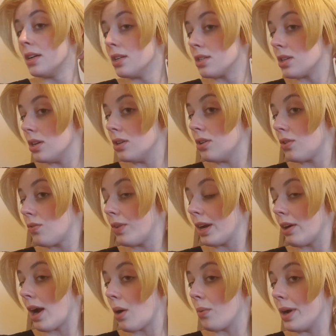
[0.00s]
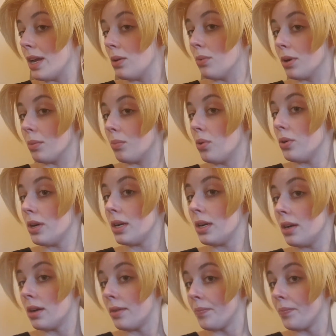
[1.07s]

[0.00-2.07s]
So you just figure out where you want to put it.